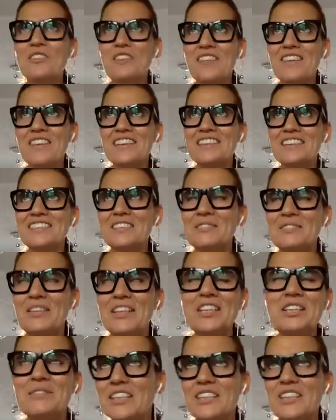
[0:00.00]
of things. I'm
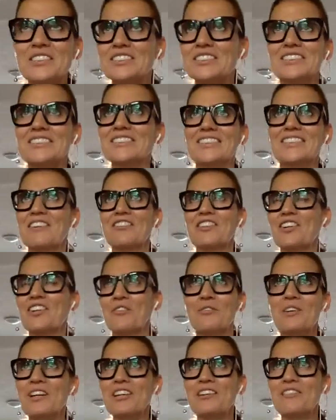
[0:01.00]
like, oh my goodness, I've
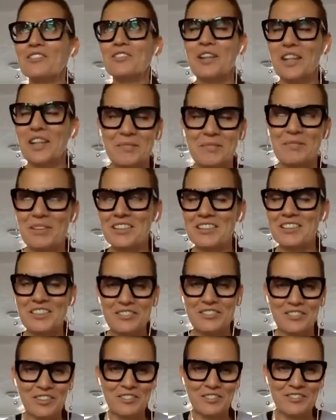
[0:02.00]
gone way off track, but
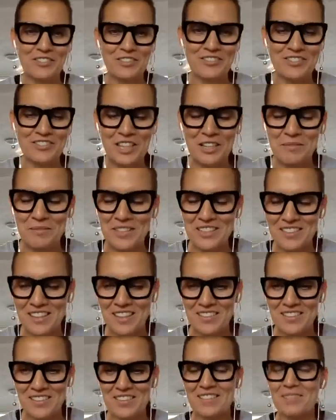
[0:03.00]
you've taken me
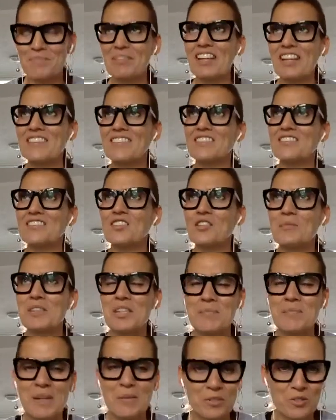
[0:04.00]
down this place, because so
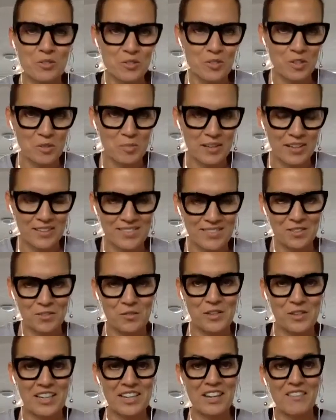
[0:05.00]
many people talk about
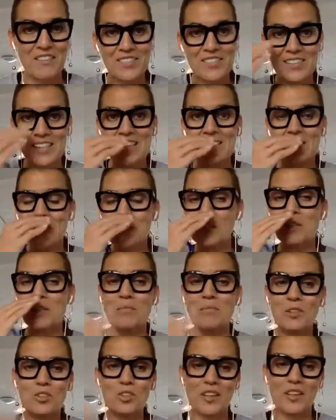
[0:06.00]
story, and I've seen the
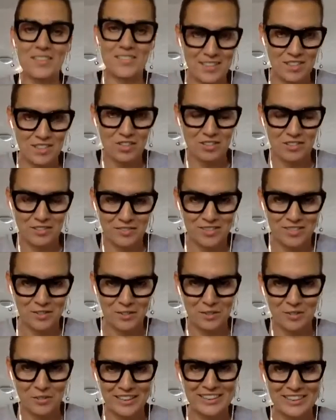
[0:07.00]
commercialization of
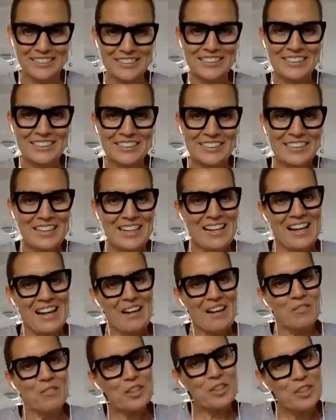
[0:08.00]
story.
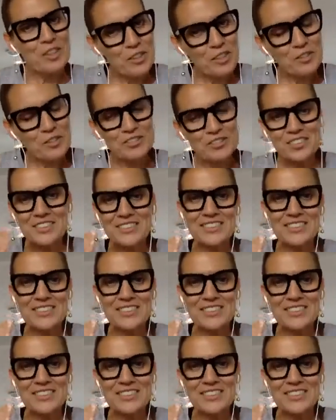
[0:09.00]
What are your thoughts? Because